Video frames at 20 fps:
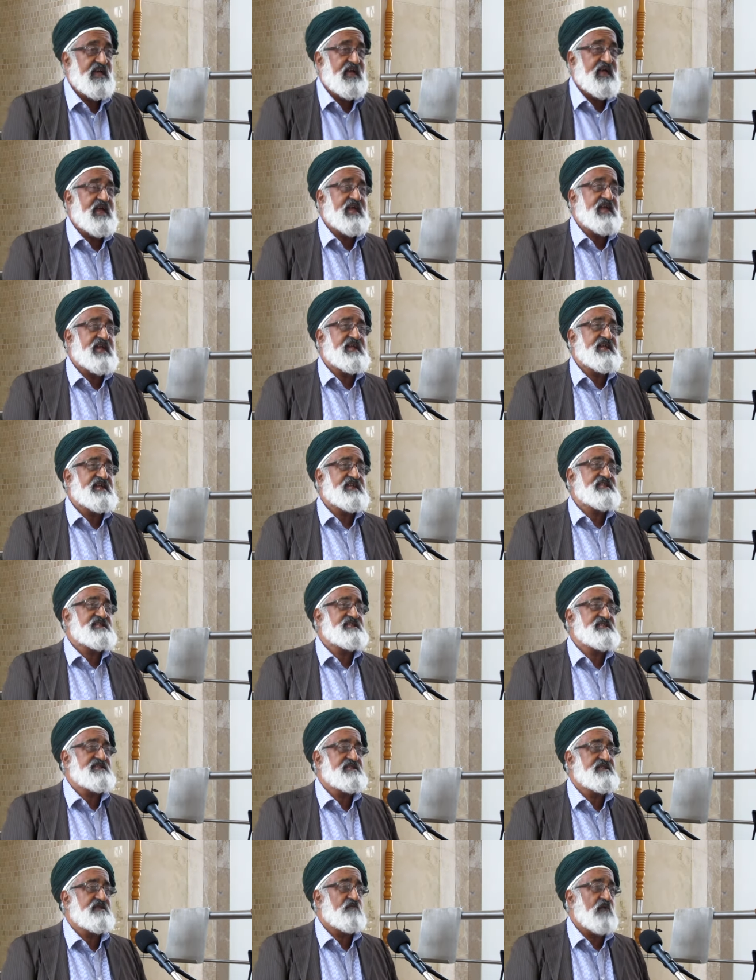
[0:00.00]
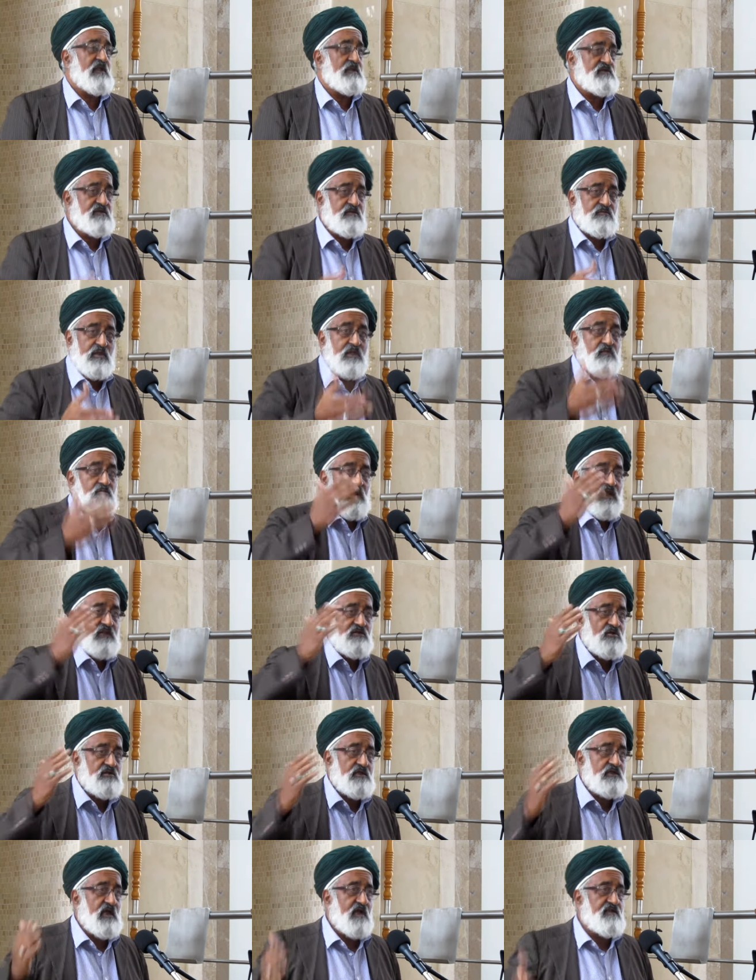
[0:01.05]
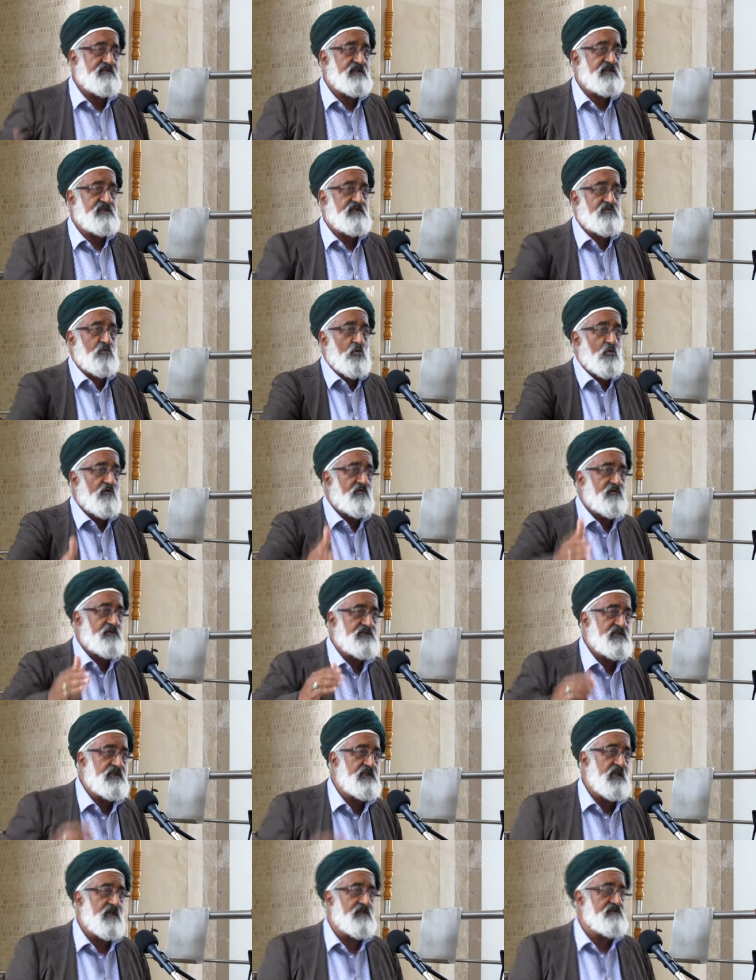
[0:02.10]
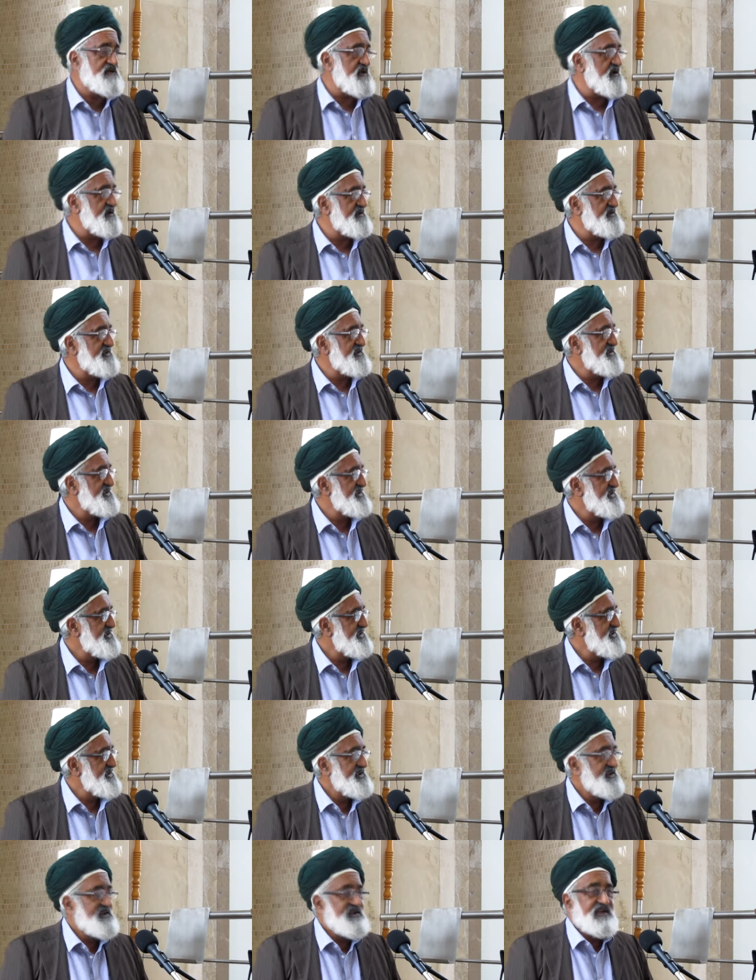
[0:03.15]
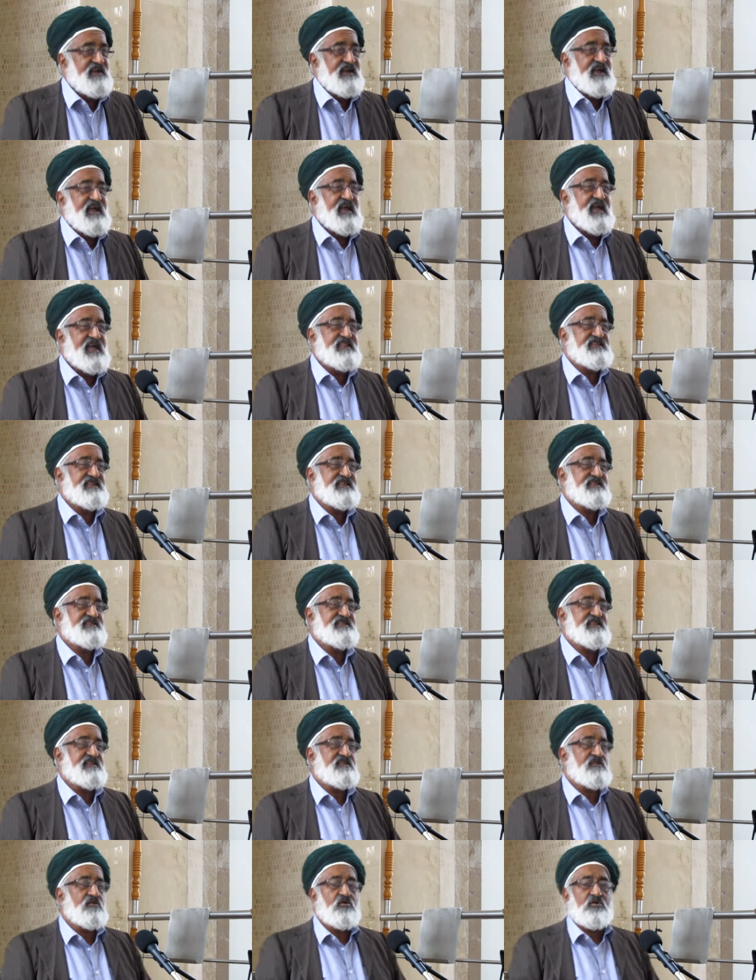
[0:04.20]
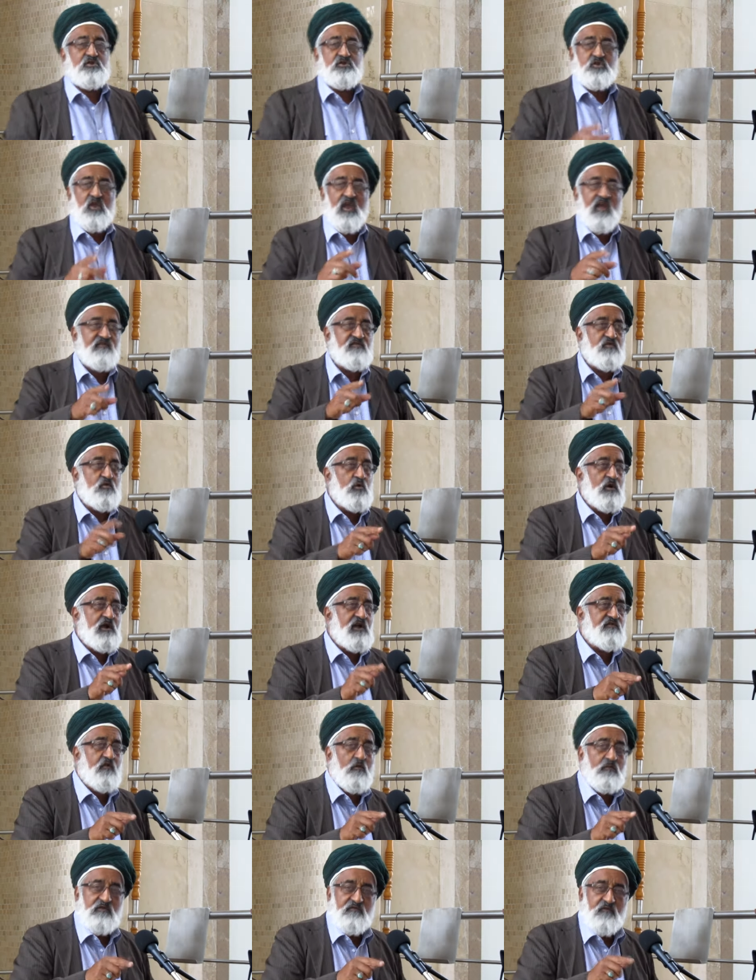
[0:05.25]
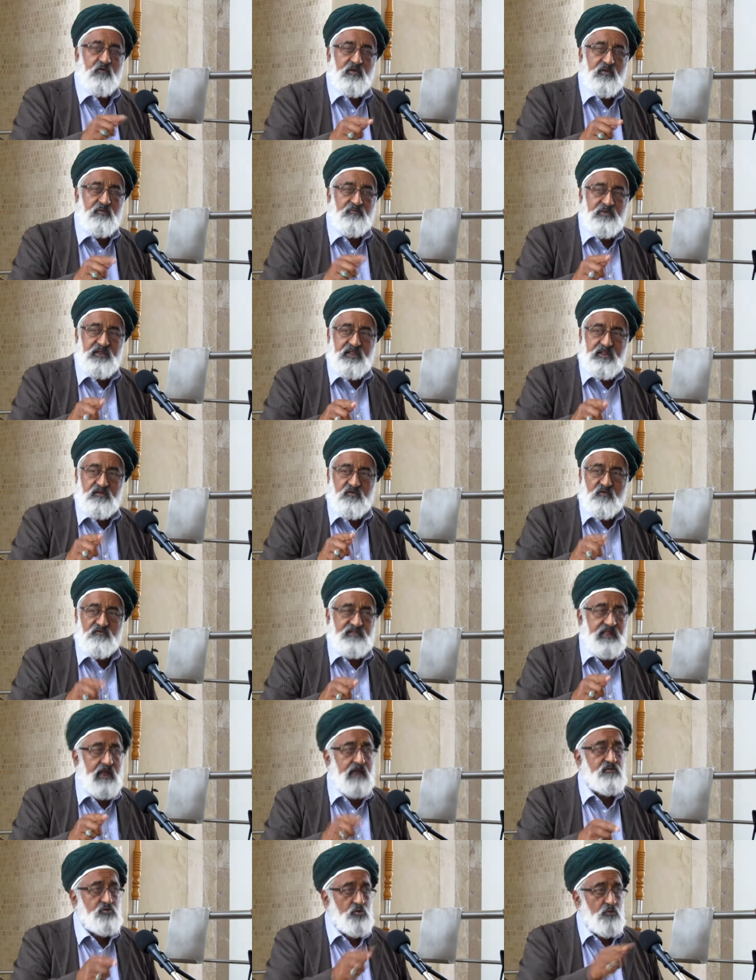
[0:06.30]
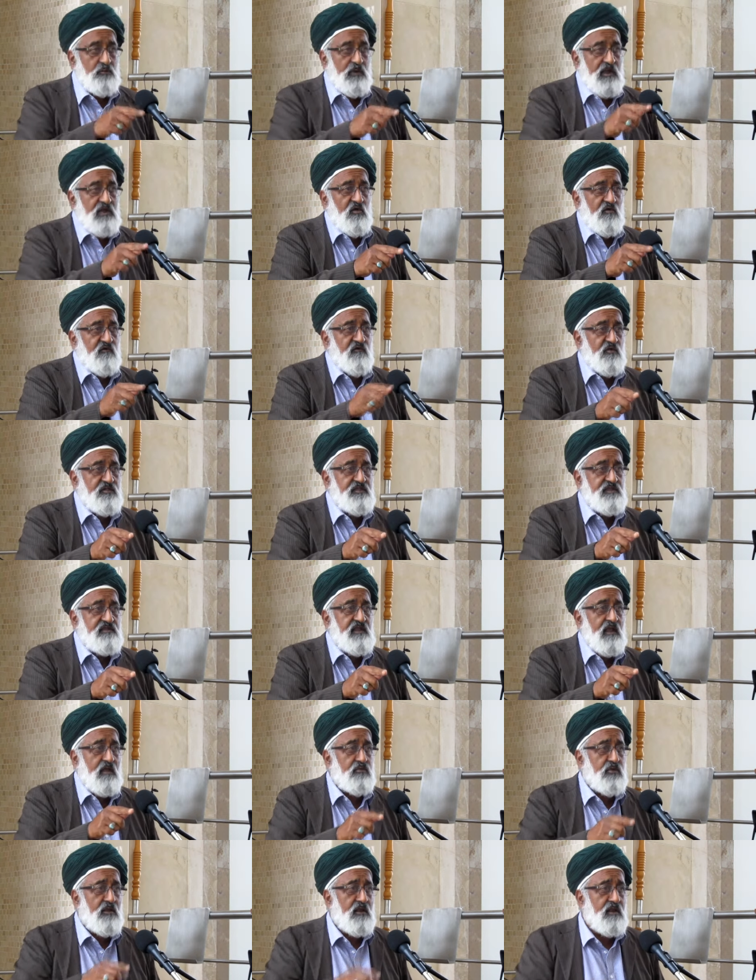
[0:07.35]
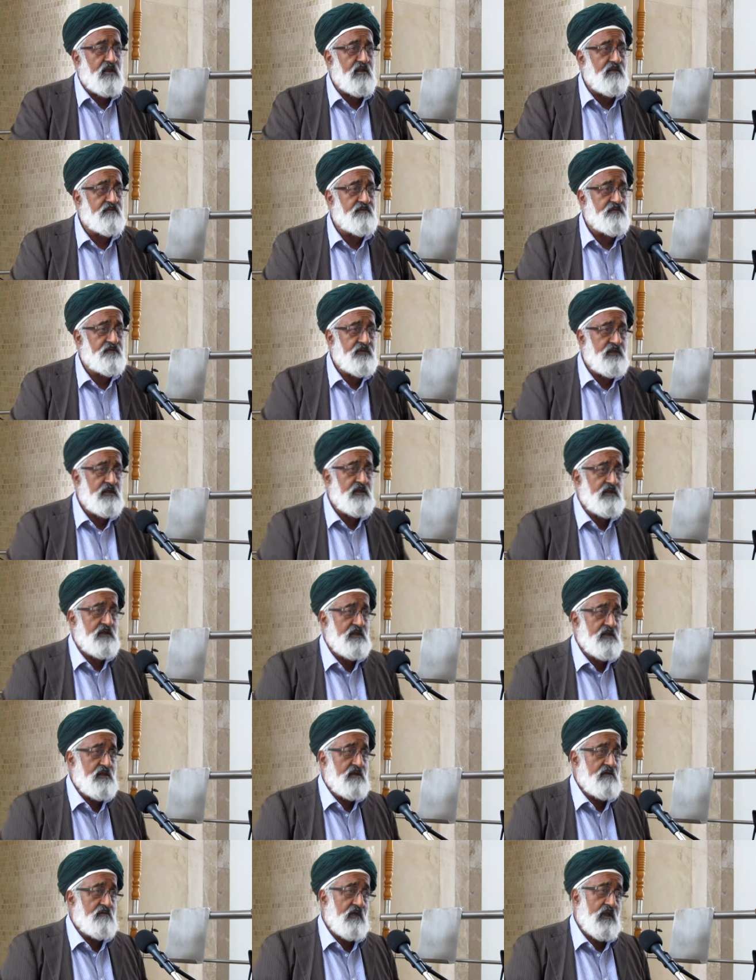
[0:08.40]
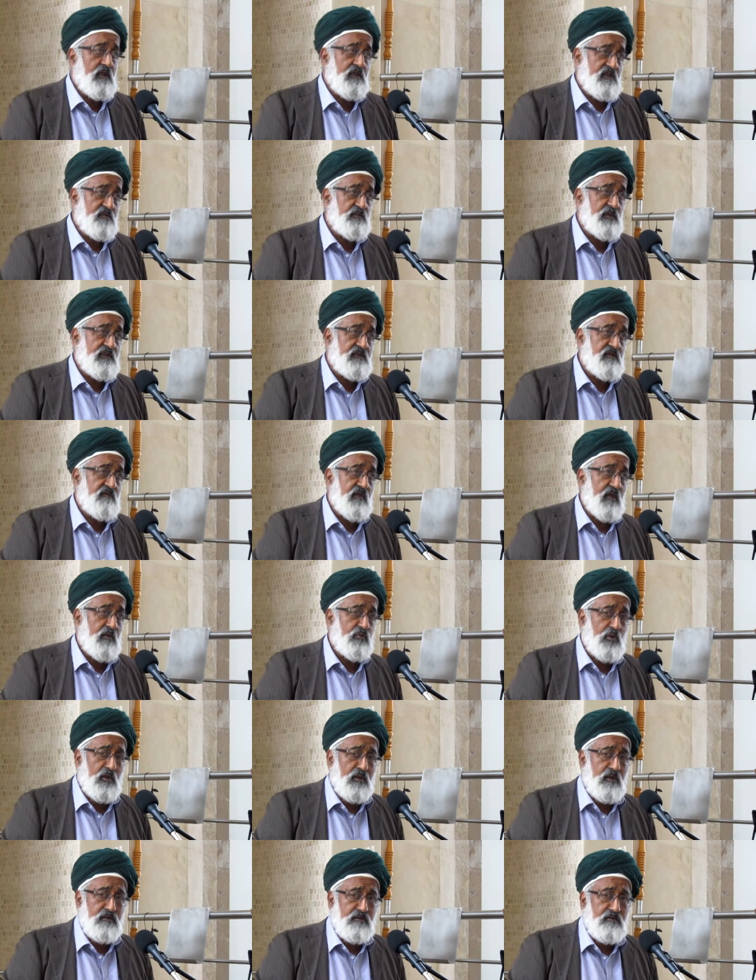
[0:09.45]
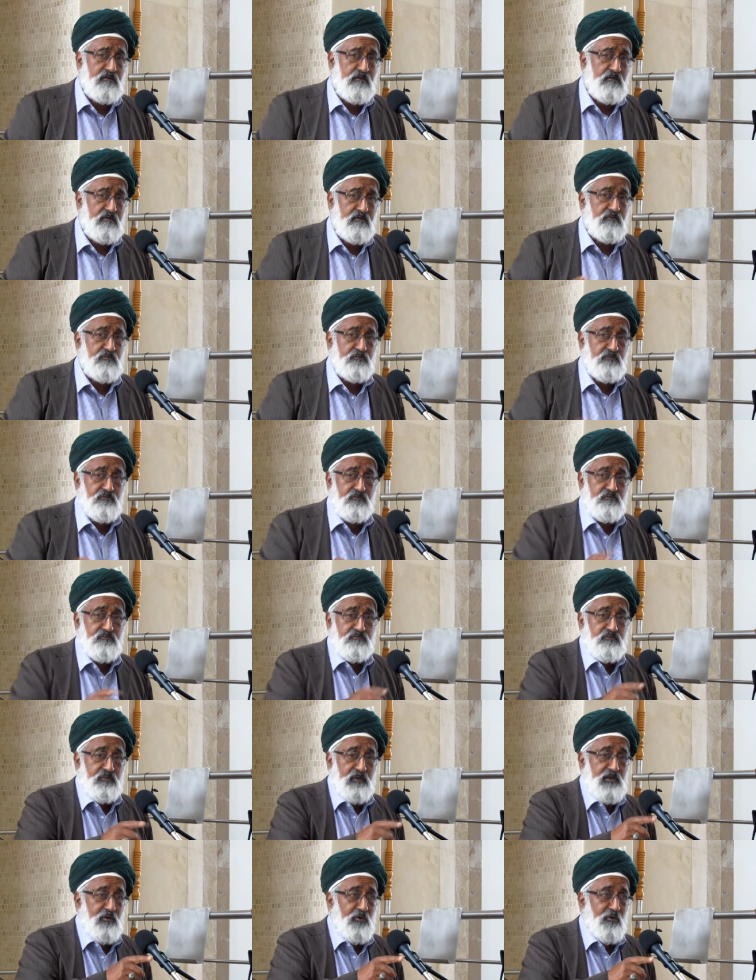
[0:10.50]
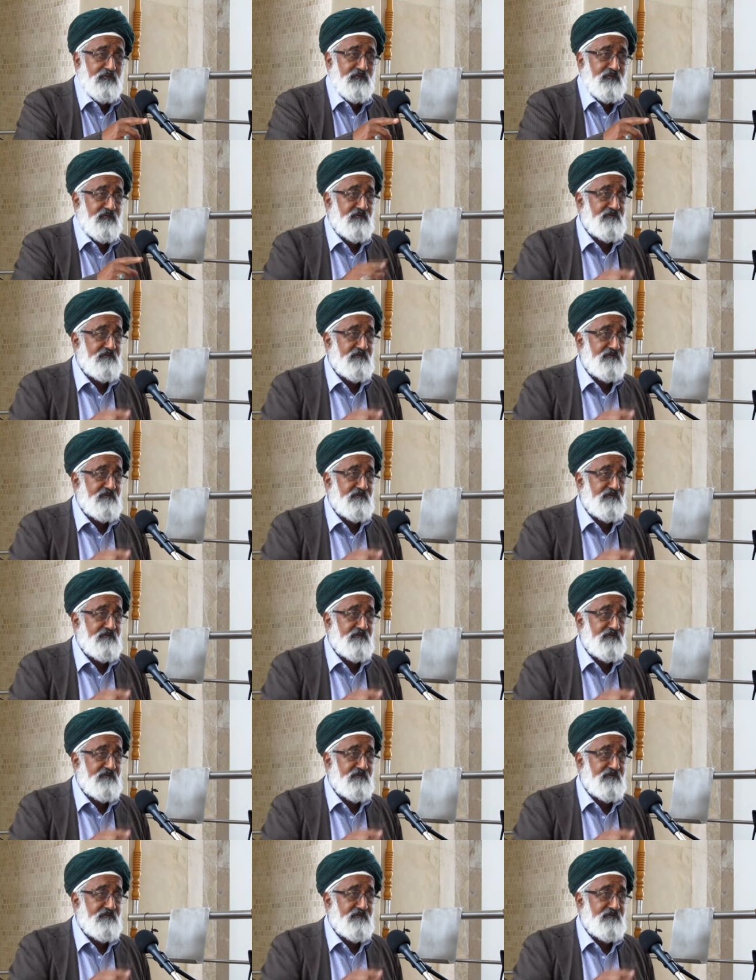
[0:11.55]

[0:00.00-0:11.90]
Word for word: And, well, he was a big man, not a youngster in the form of a teenager. And he says, Look, you have to work for me for a period of time to pay off for this apple. Well, expensive apple. Pay off.